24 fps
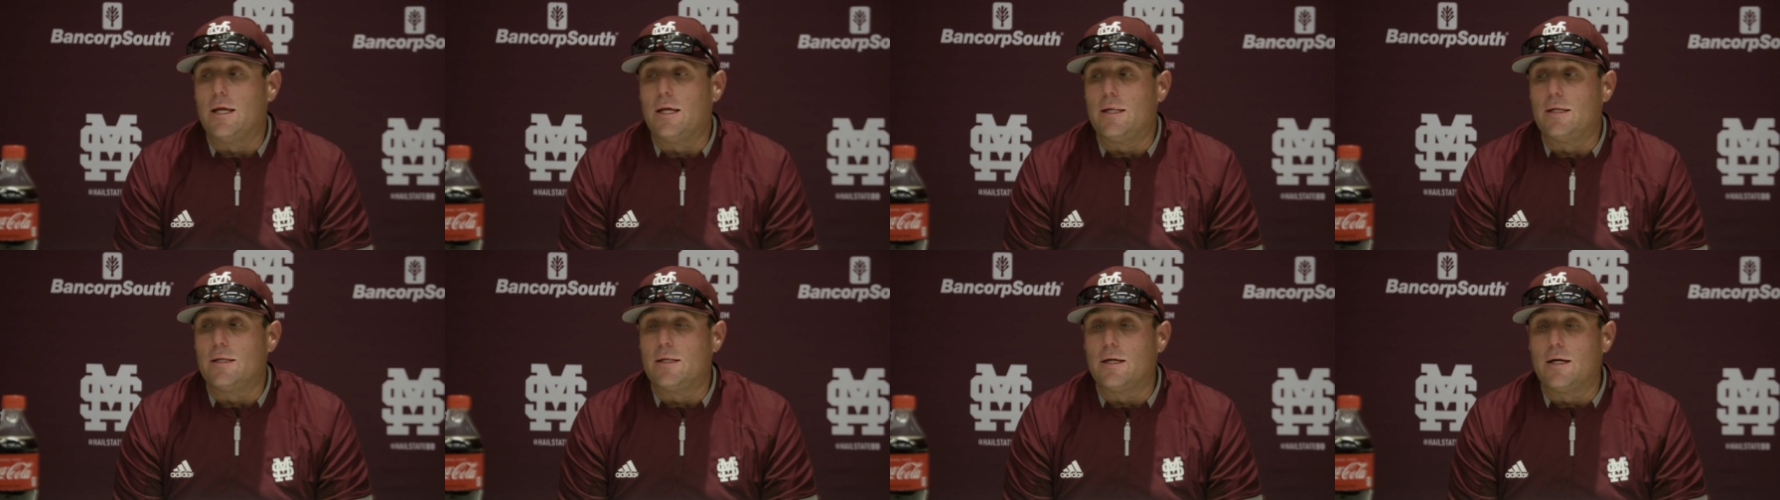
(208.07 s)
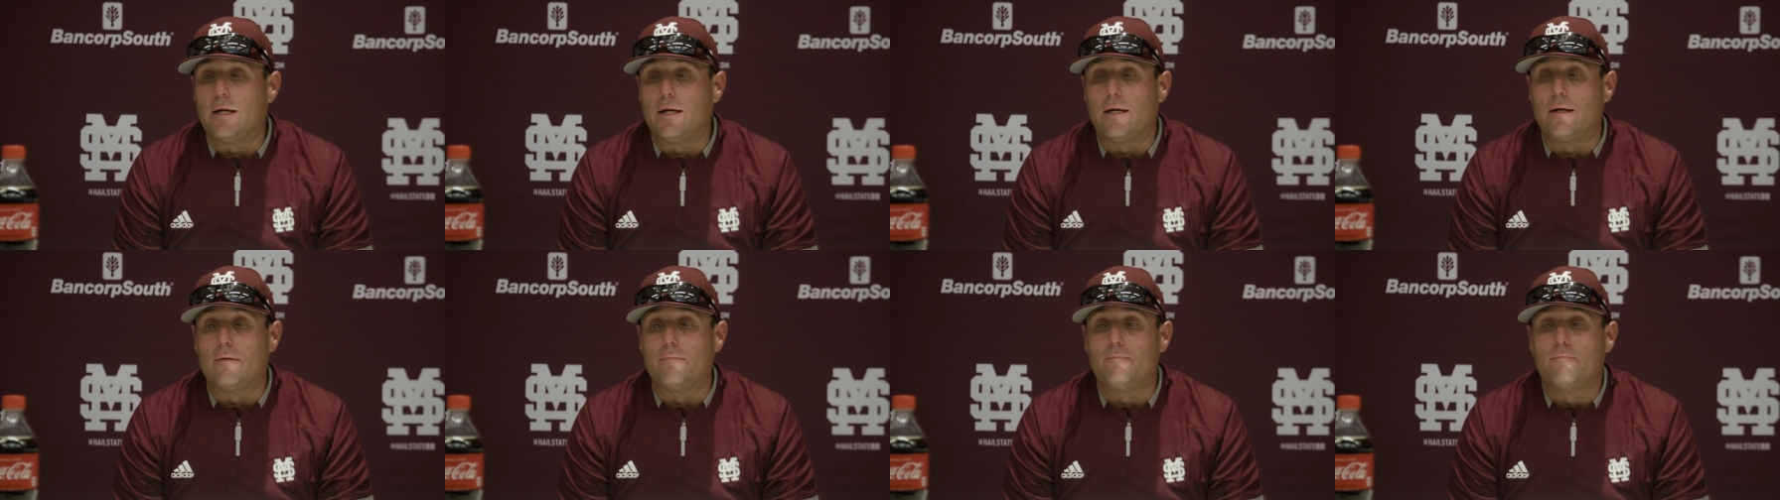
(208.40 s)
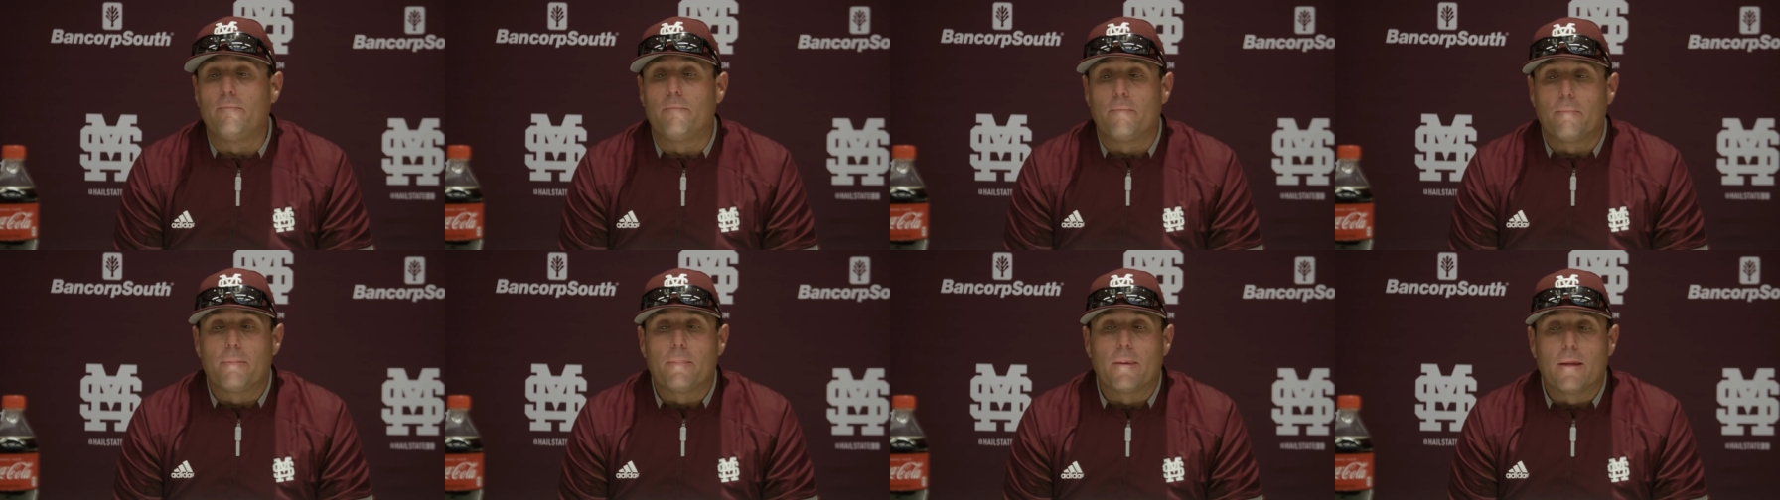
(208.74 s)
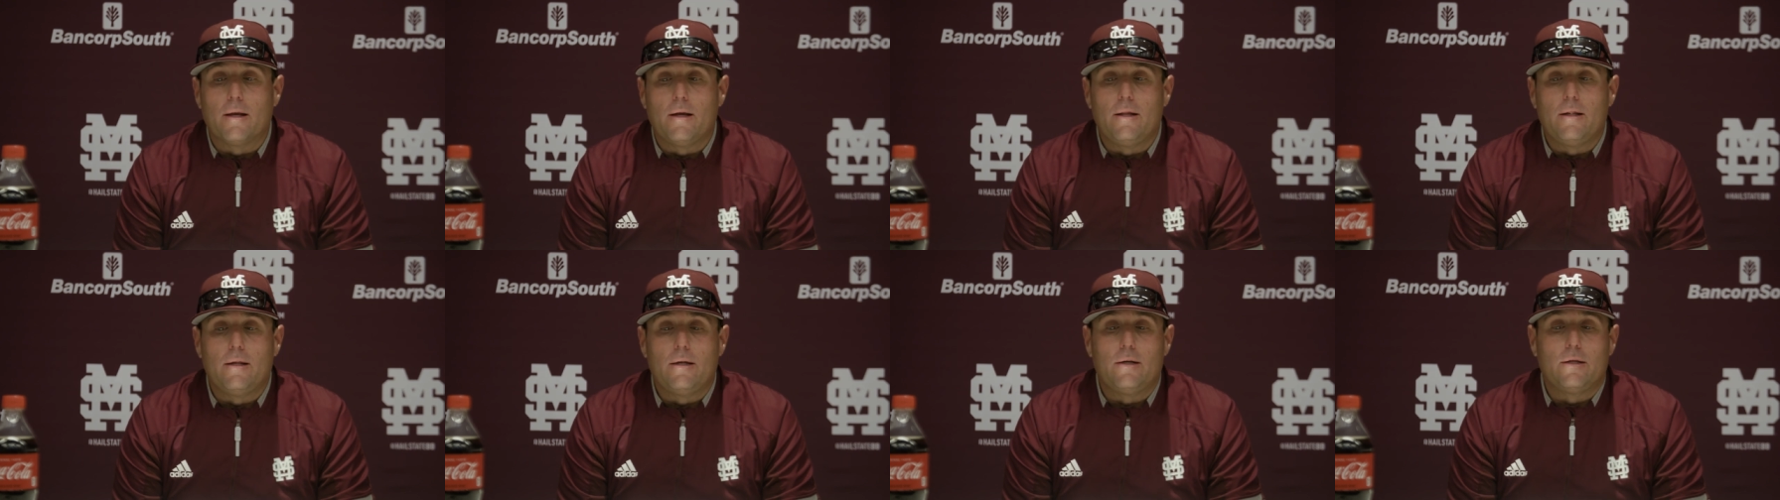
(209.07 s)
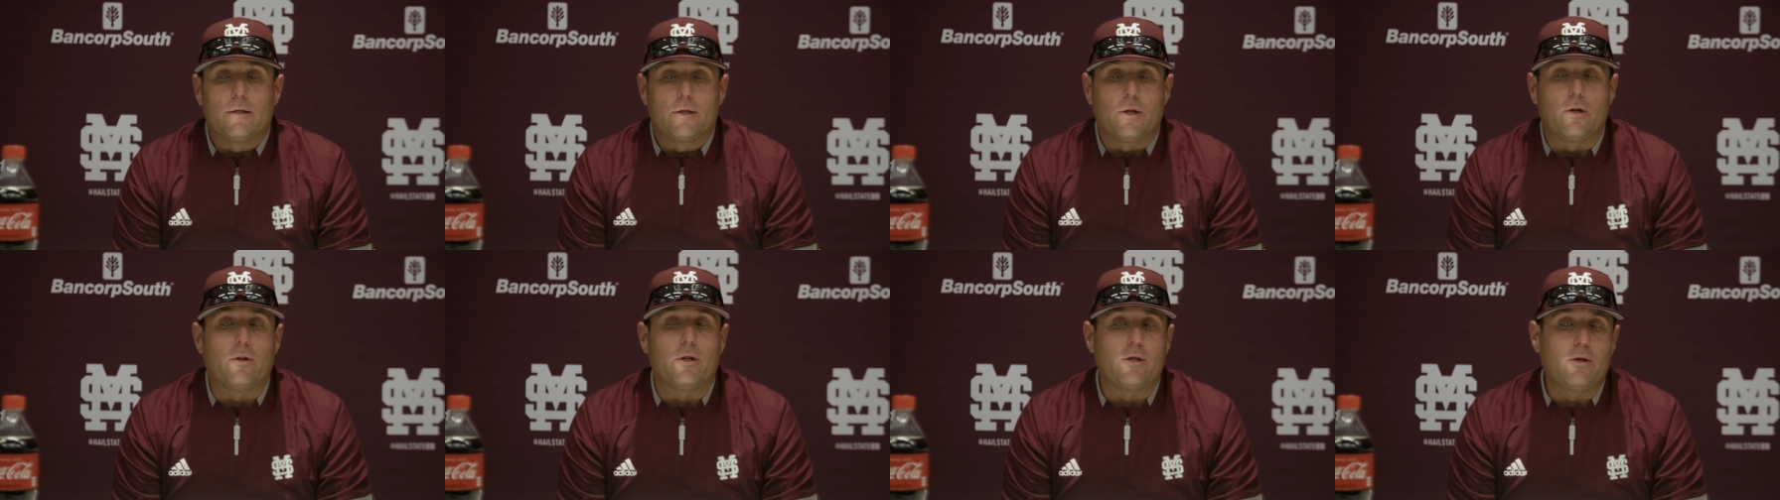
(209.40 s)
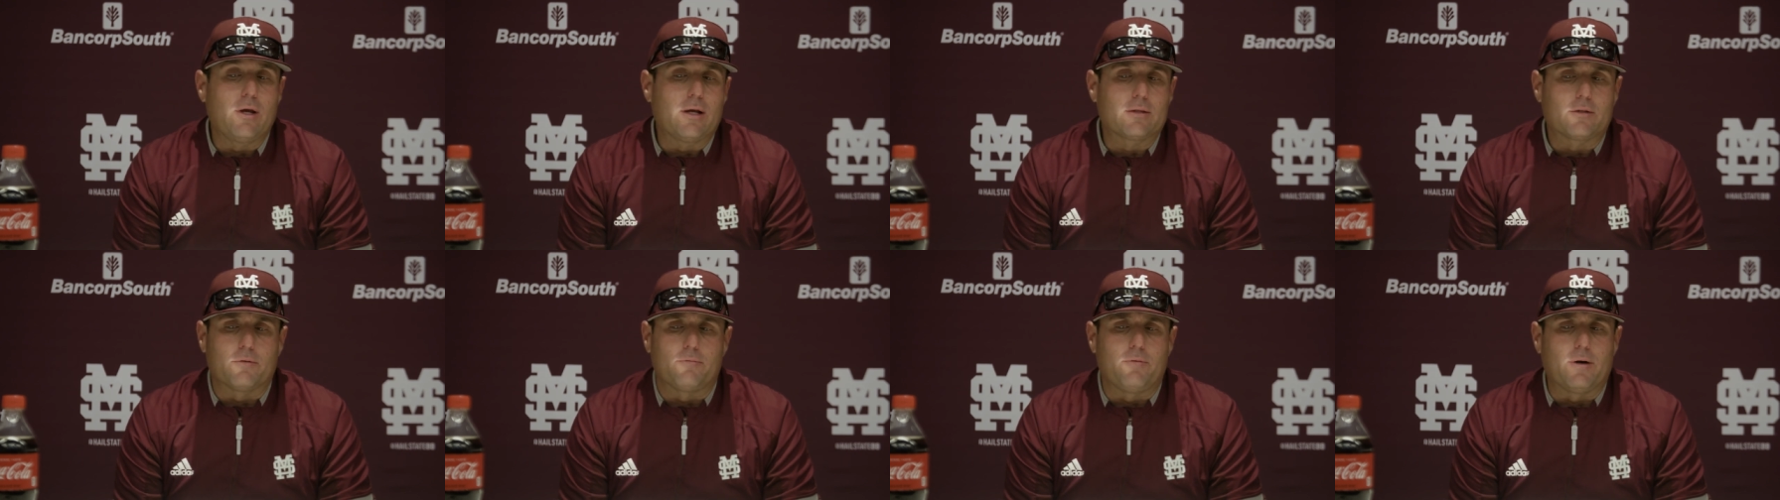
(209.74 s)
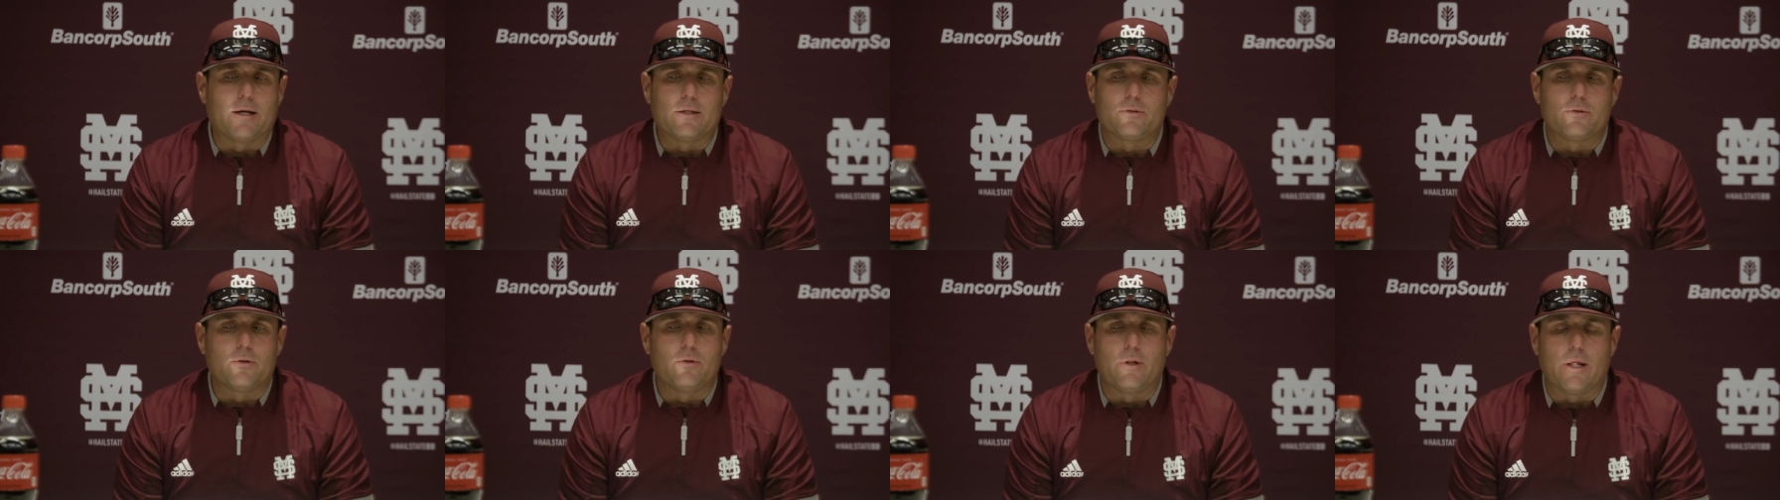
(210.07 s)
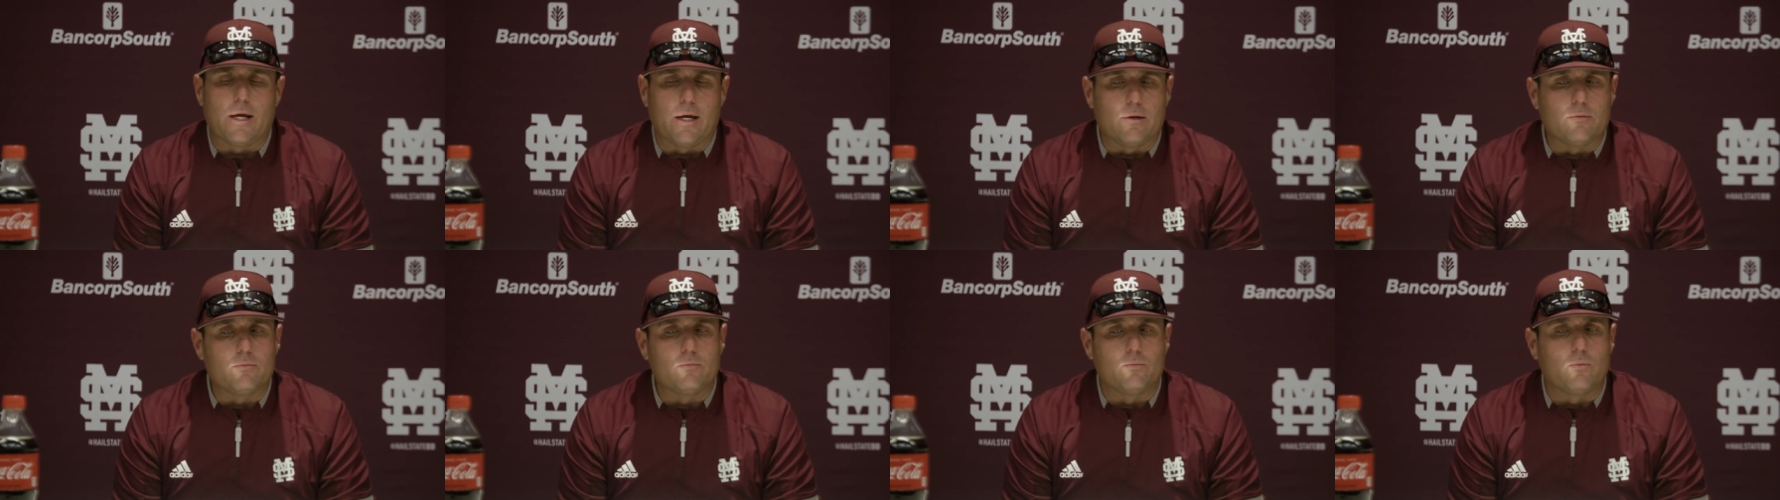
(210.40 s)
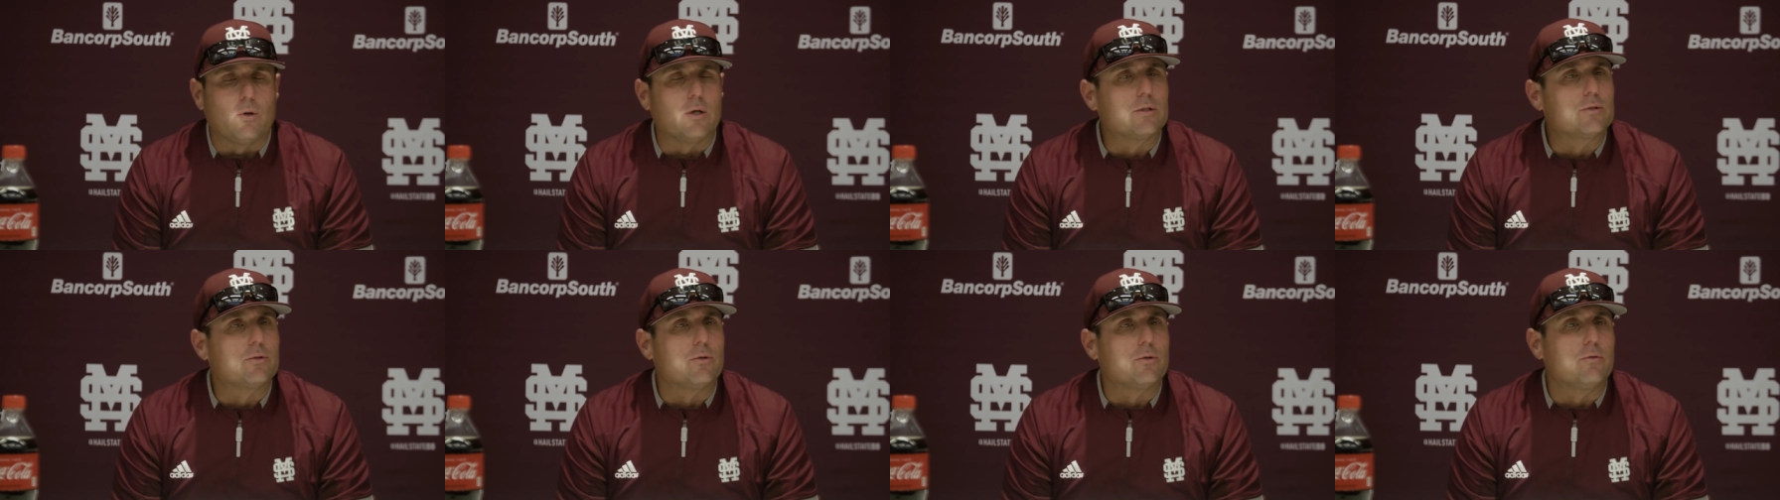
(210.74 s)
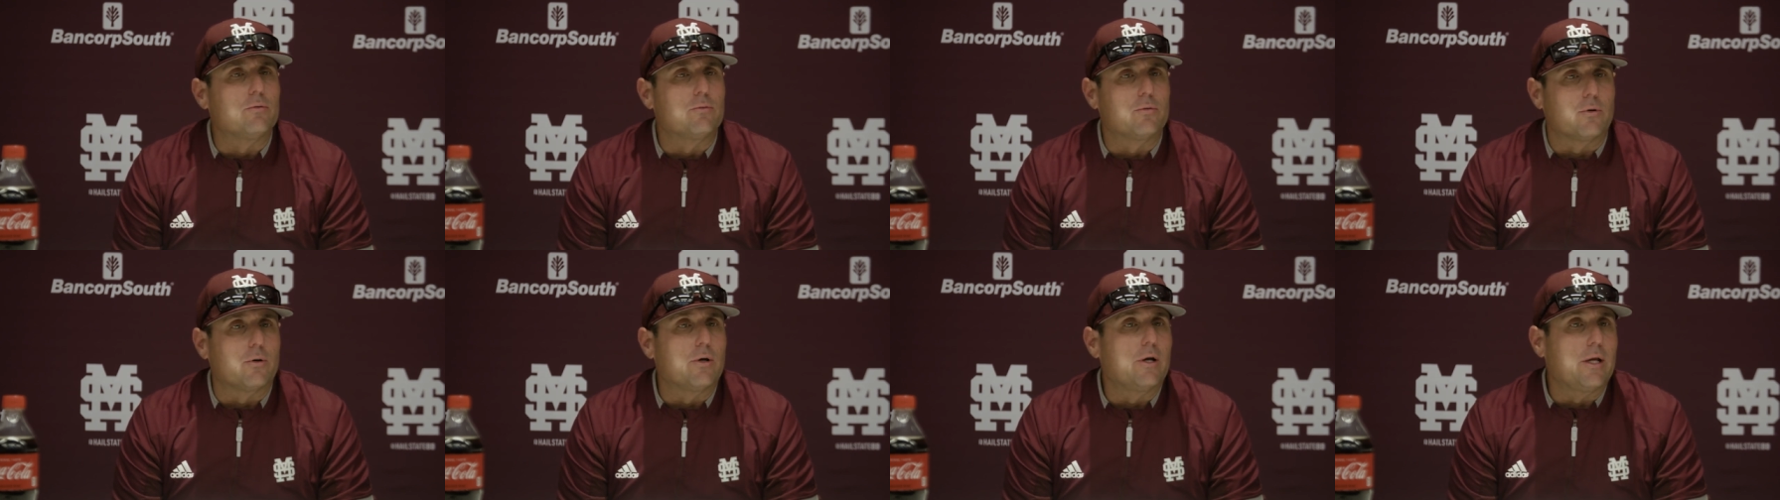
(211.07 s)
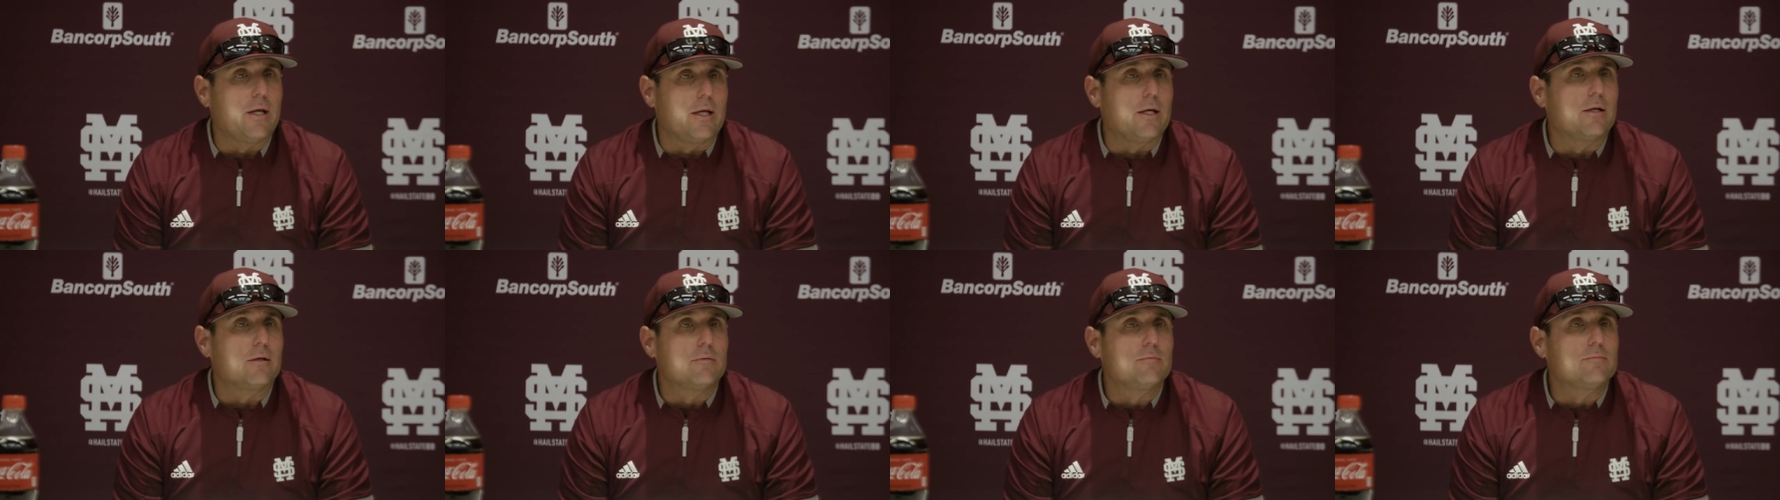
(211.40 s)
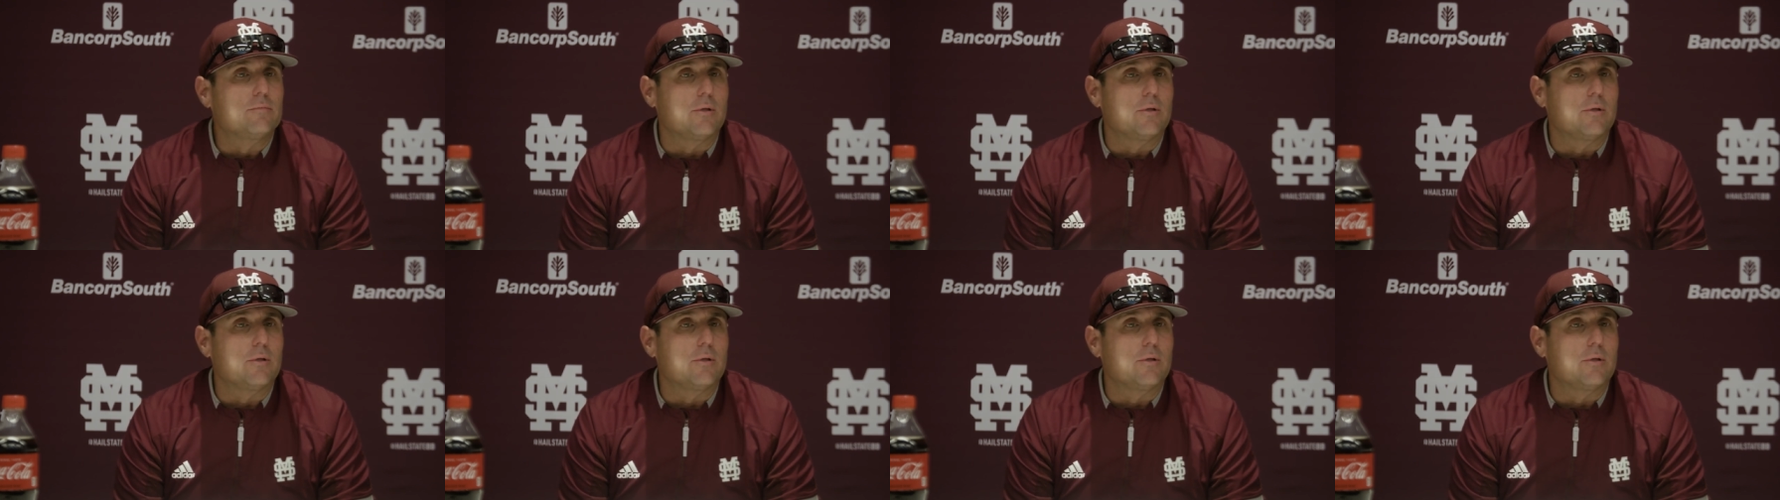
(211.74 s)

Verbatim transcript: And um, you know, then you have to fight through that one through three.